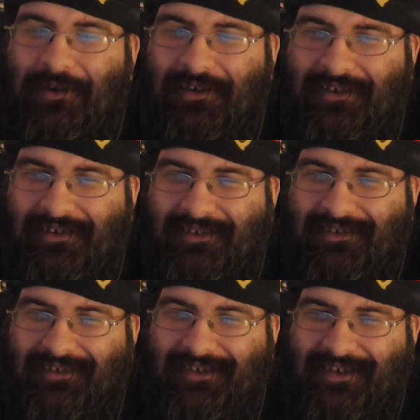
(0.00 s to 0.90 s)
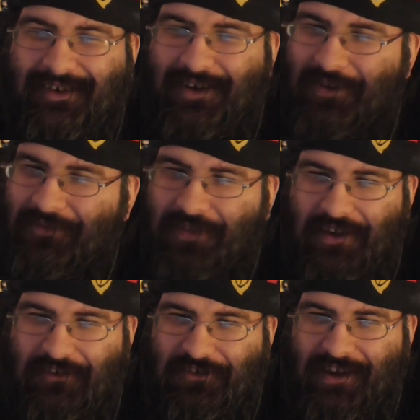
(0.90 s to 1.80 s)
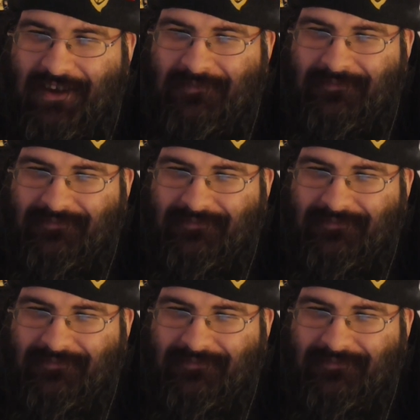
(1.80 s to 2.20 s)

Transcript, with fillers: see all the wonderful contestants. Oh, Fluttershy.